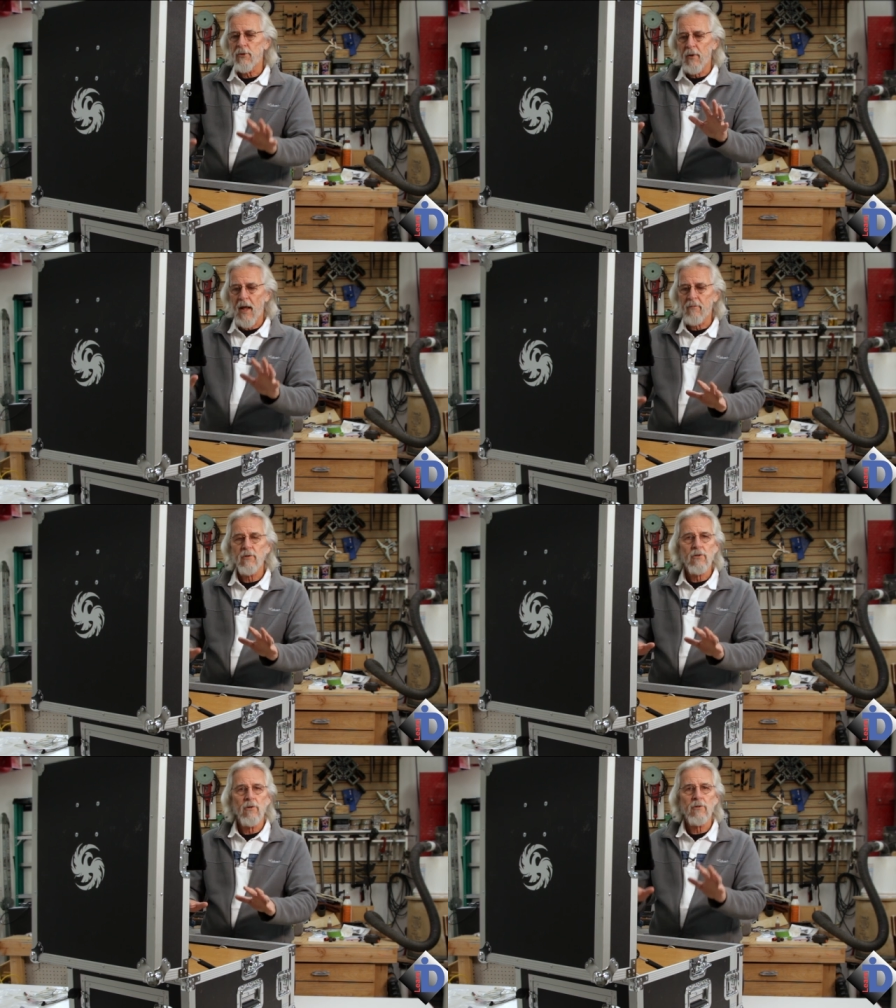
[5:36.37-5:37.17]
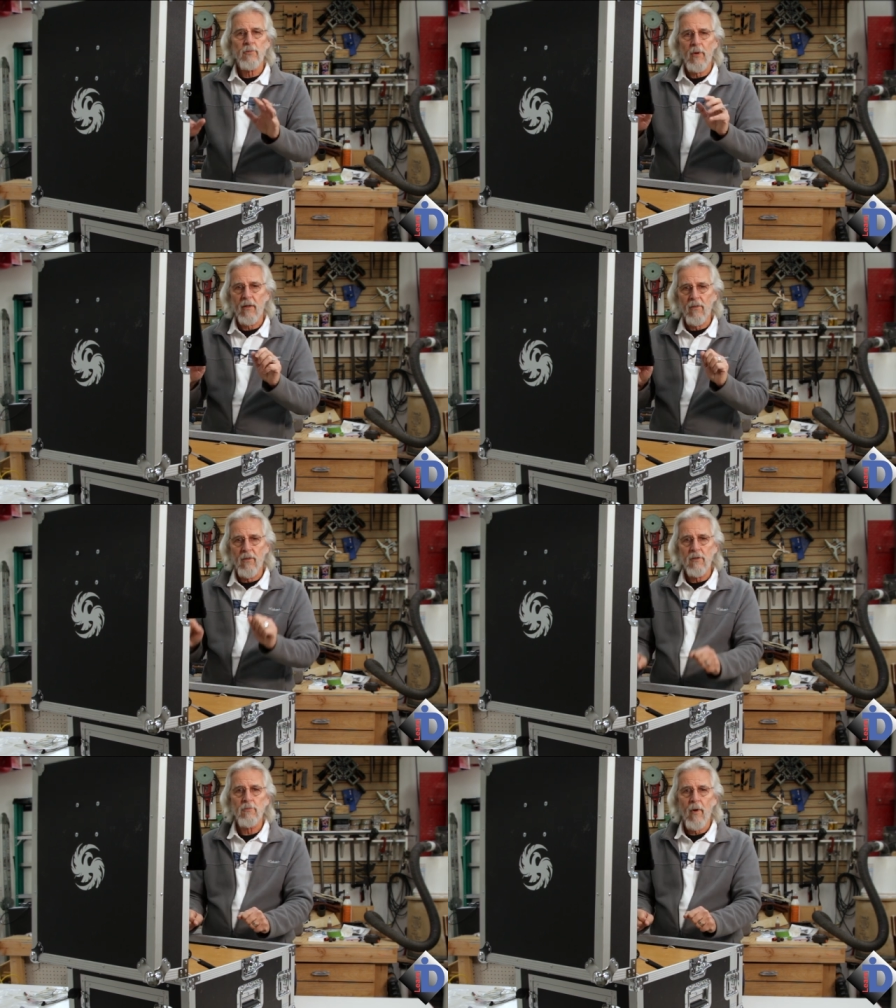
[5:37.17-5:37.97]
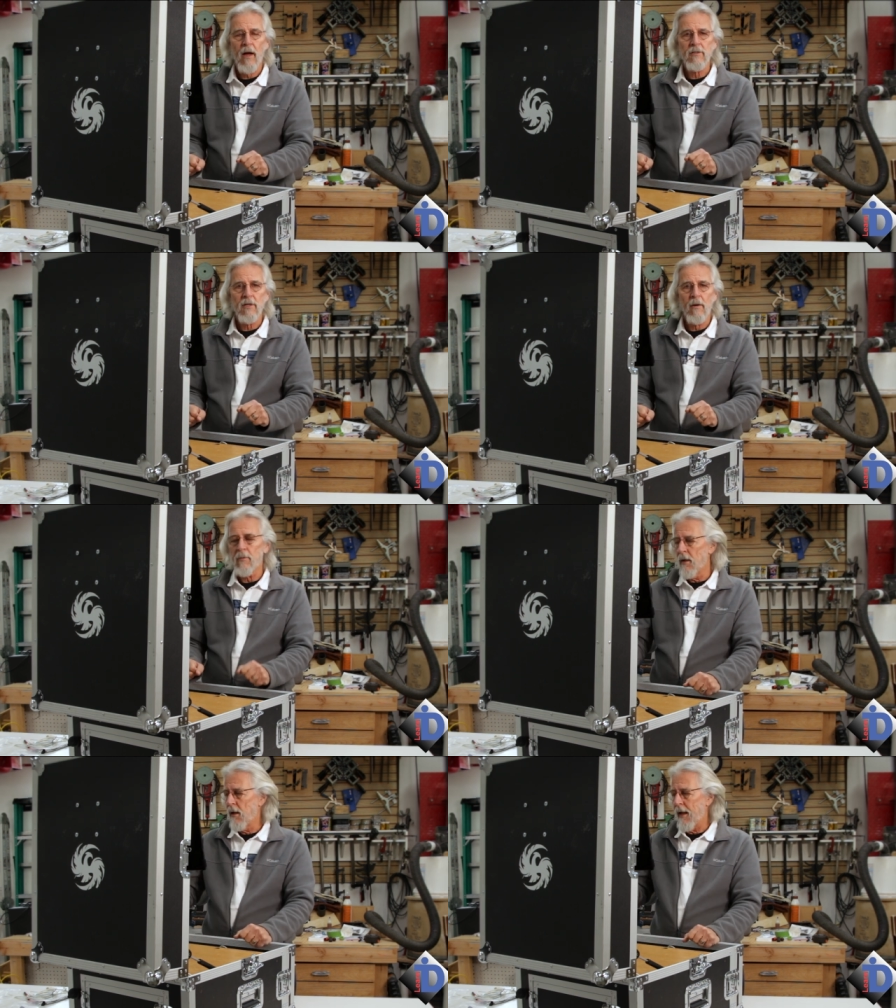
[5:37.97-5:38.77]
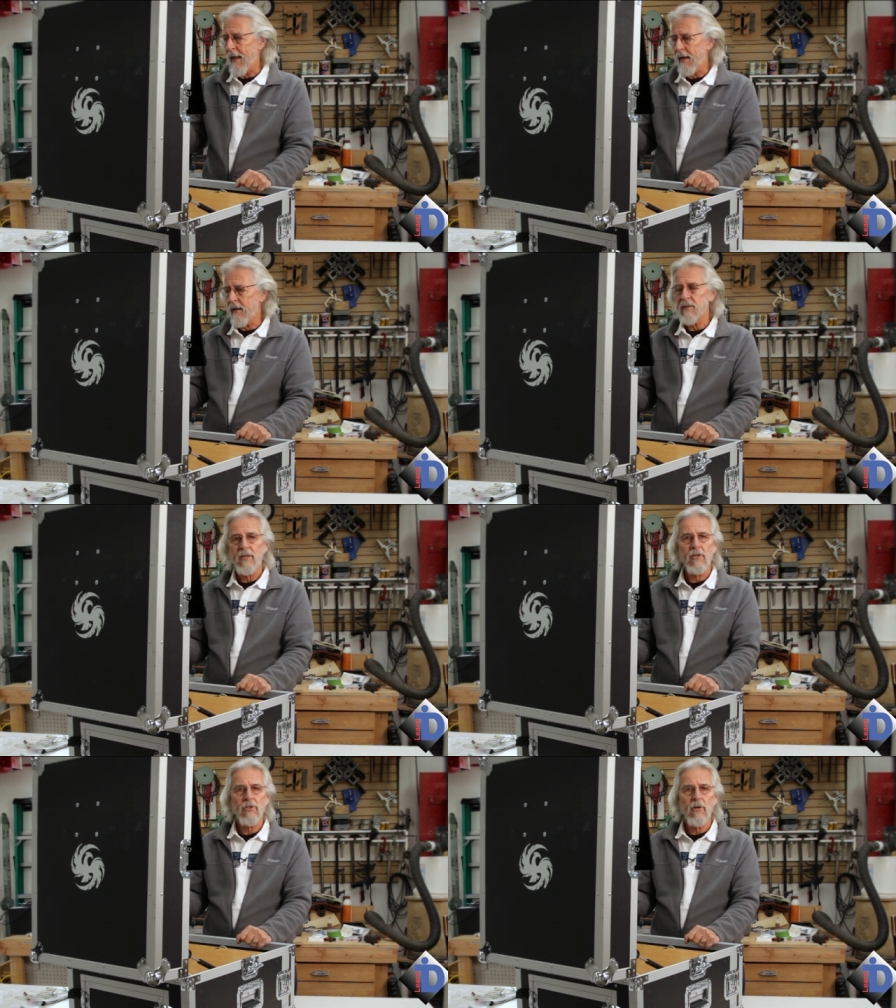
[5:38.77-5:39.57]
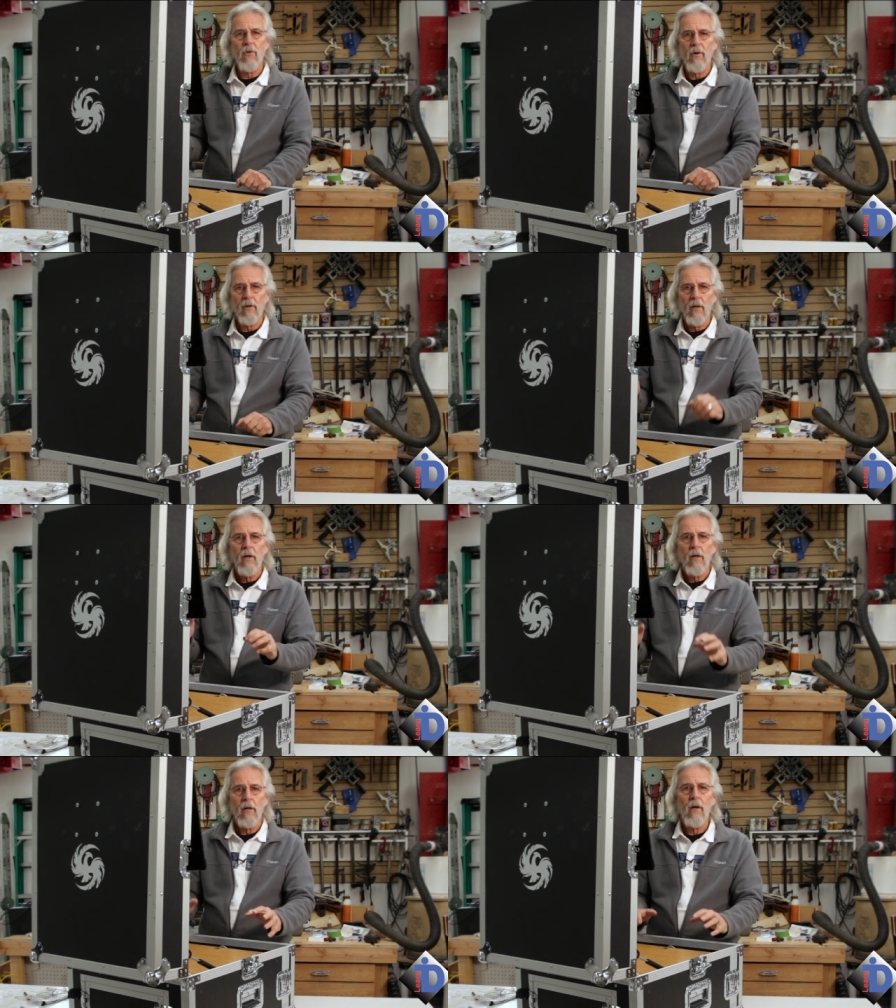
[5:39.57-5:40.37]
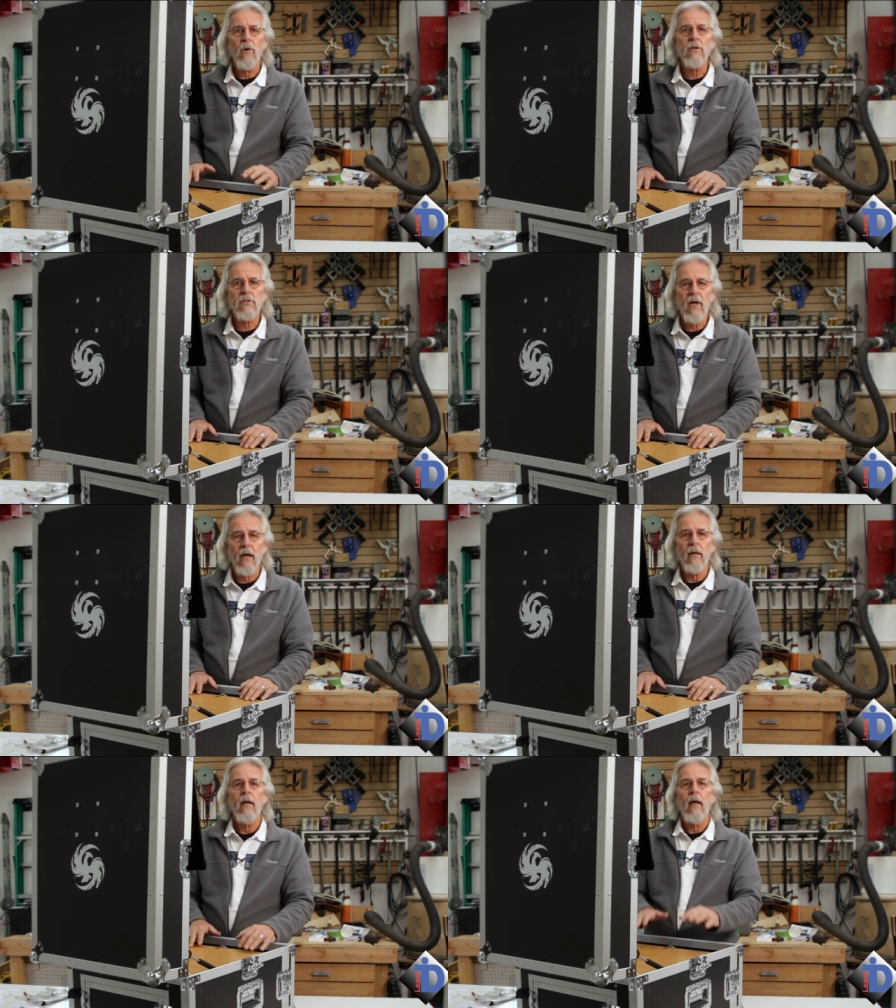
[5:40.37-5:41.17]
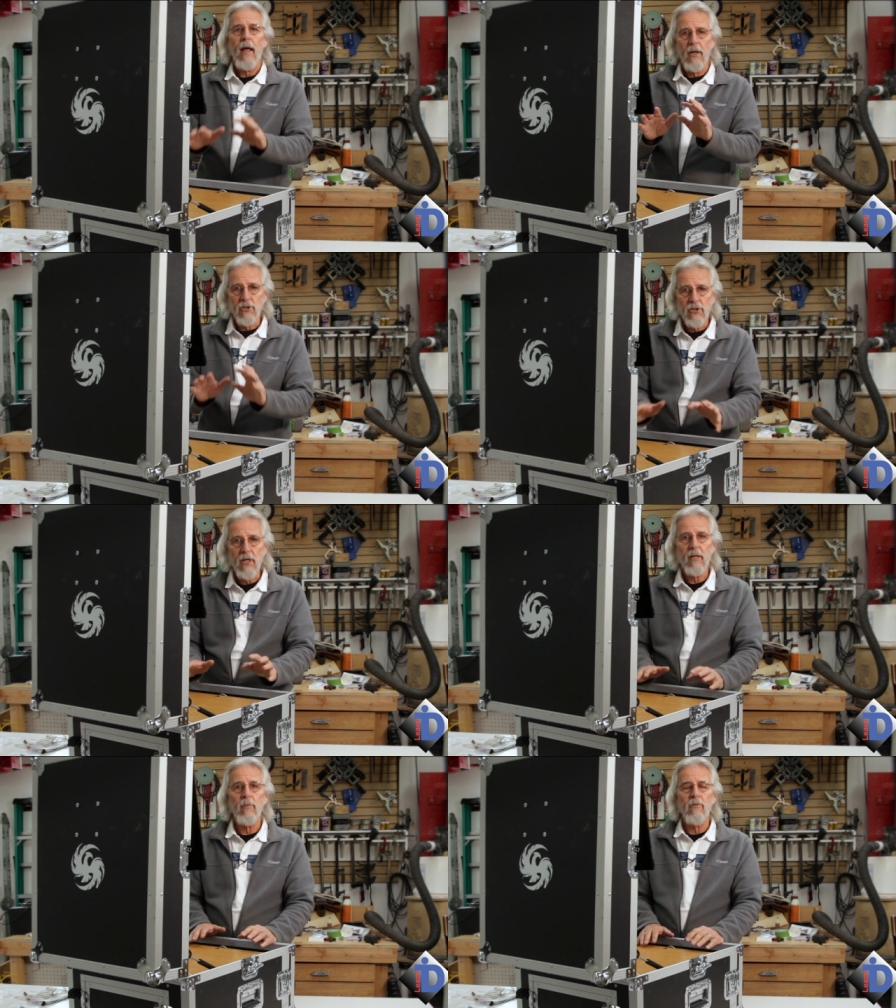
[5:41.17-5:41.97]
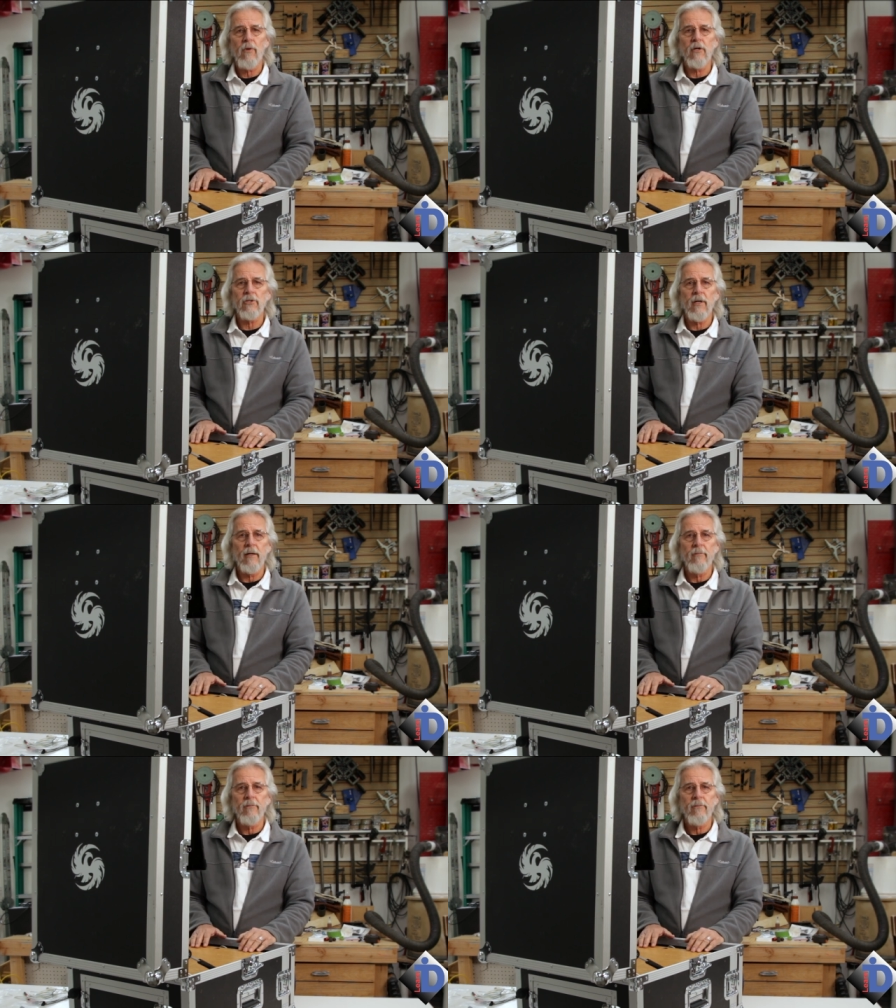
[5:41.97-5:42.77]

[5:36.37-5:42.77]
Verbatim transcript: she would have to do is pick this box up and an extension cord, go to set, and she could be functioning.